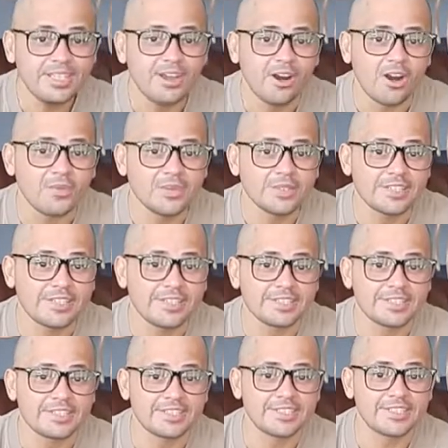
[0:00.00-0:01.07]
Obviously
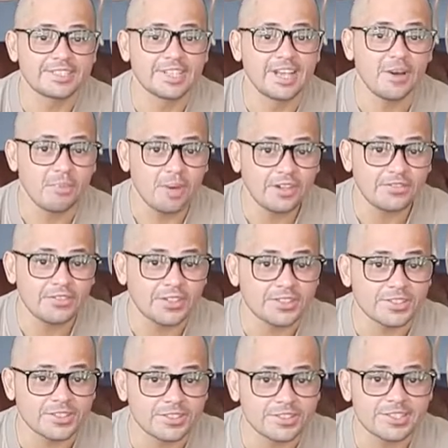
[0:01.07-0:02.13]
this is about
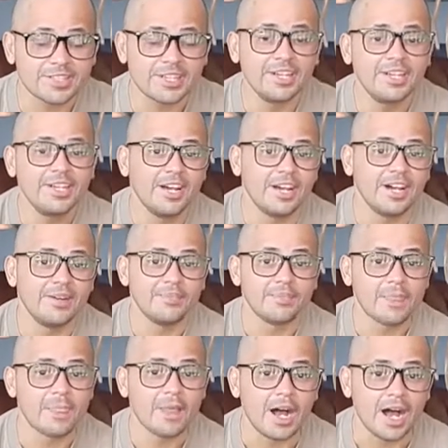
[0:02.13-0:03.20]
fossils.
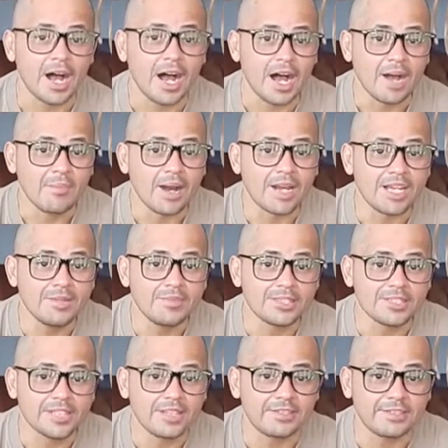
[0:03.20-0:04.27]
My name is
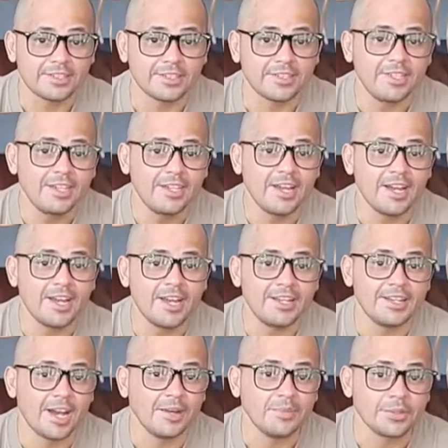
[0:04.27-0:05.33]
Xavier and
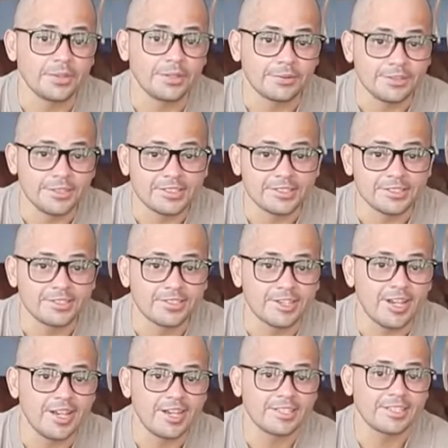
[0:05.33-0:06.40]
I'm doing research
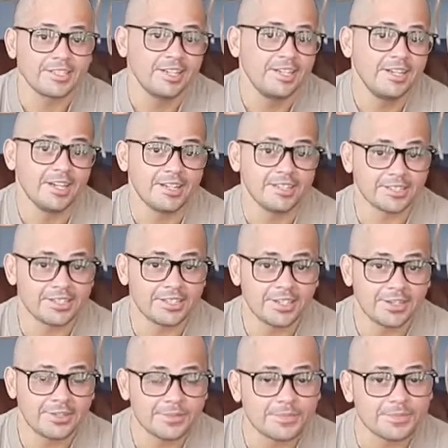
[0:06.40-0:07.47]
at
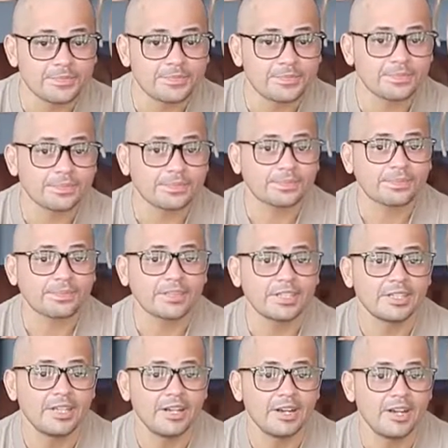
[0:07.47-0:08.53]
Iziko.
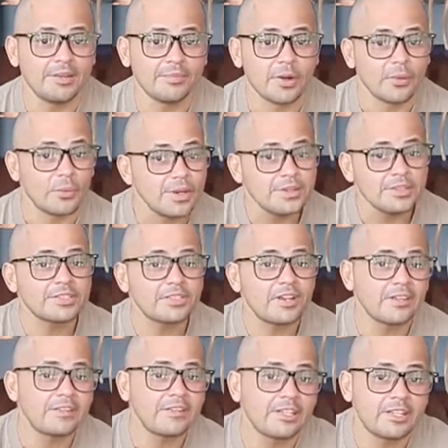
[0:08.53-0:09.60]
When you
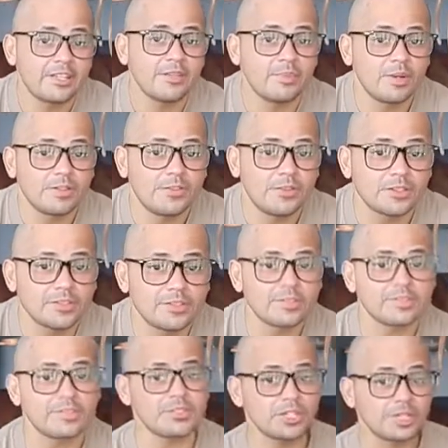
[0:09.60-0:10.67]
start thinking about fossils,
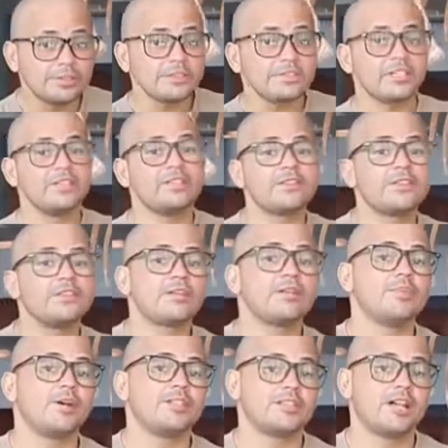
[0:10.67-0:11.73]
you generally tend to think
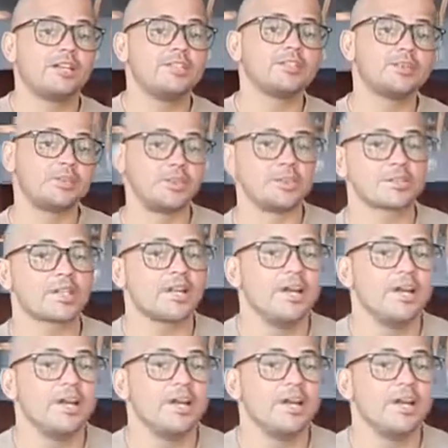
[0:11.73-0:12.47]
about dinosaurs.